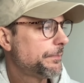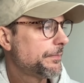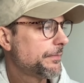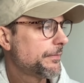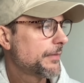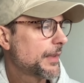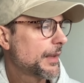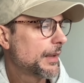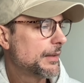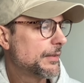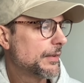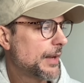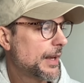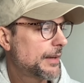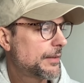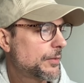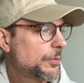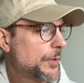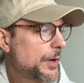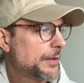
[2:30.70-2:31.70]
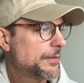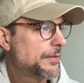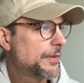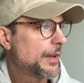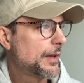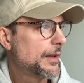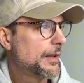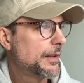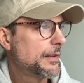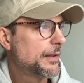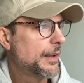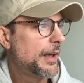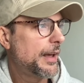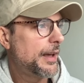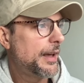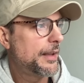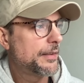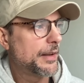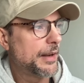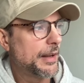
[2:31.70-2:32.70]
Is the next question.
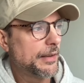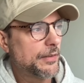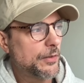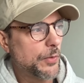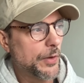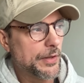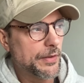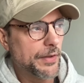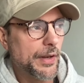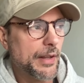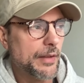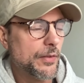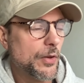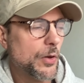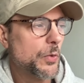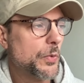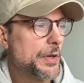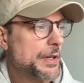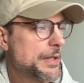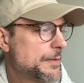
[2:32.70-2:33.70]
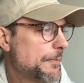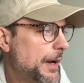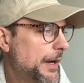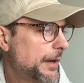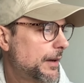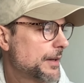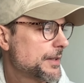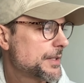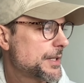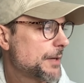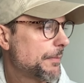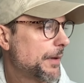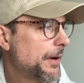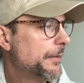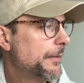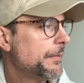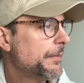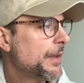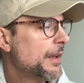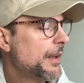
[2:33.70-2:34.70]
And the next question is, who is my customer?
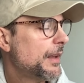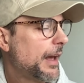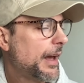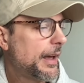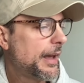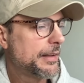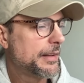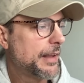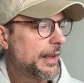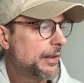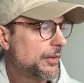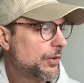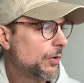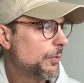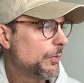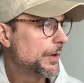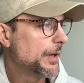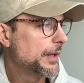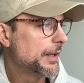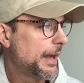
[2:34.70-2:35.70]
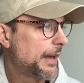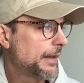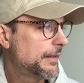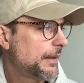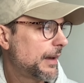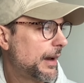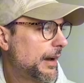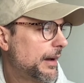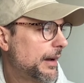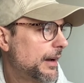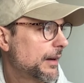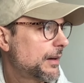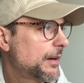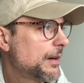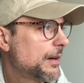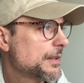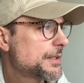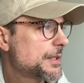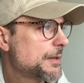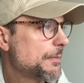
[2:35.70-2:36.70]
And then you will get a
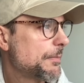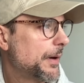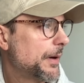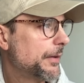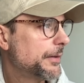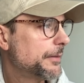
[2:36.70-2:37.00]
customer.